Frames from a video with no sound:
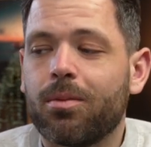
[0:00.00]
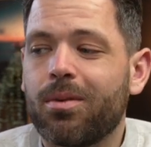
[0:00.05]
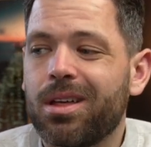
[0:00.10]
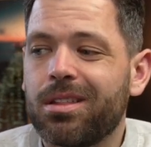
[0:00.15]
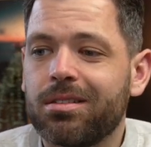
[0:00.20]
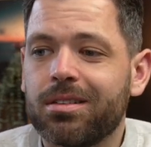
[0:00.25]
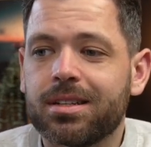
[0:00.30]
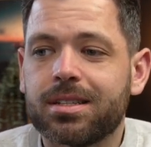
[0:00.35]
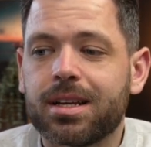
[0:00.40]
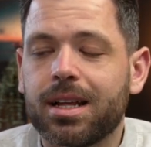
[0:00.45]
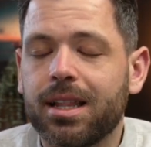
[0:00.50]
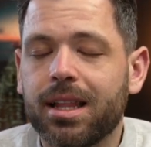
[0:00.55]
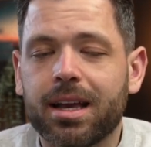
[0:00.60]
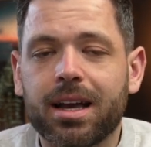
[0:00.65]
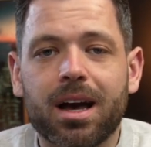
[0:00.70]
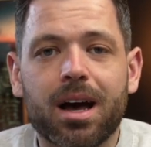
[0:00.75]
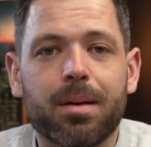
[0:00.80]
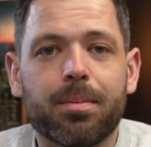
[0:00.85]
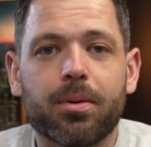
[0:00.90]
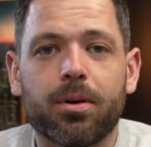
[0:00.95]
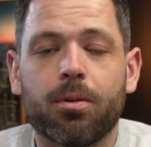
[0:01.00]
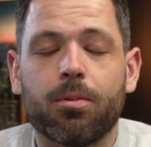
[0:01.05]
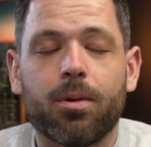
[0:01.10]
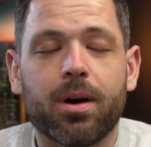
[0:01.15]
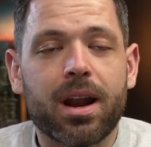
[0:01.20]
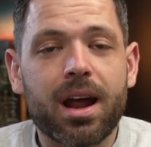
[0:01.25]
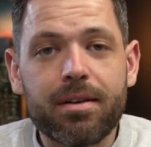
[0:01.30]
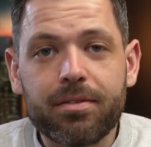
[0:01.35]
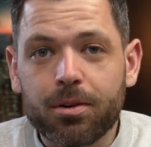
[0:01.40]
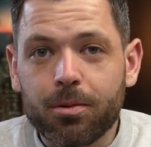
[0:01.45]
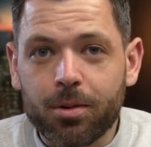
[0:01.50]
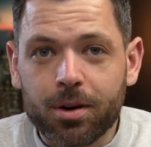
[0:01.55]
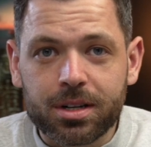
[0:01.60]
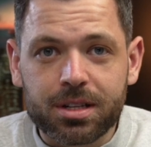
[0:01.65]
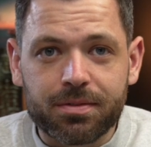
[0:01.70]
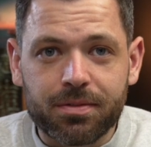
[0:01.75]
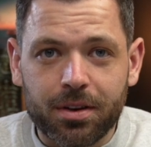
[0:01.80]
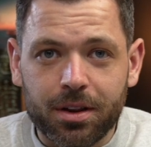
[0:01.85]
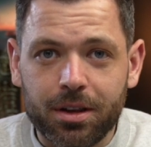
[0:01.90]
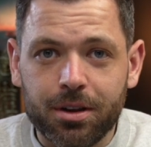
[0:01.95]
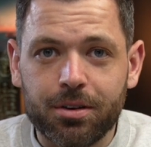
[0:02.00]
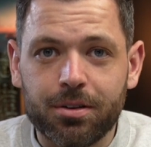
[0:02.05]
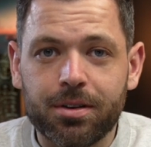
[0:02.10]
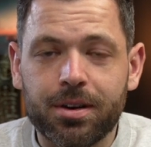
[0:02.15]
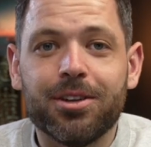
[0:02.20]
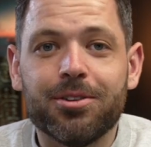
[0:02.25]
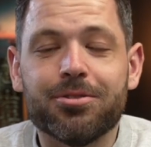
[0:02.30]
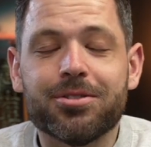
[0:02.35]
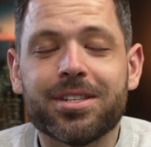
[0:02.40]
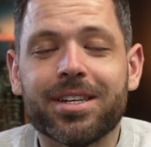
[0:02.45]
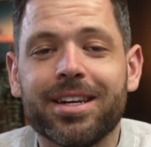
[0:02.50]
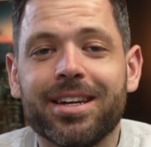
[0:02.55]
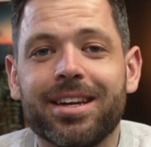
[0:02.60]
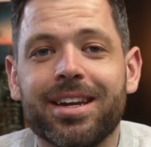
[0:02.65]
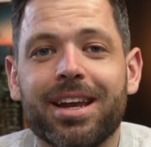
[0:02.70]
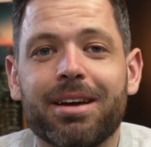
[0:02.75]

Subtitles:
whether it's ClickUp or whatever works for you, use it.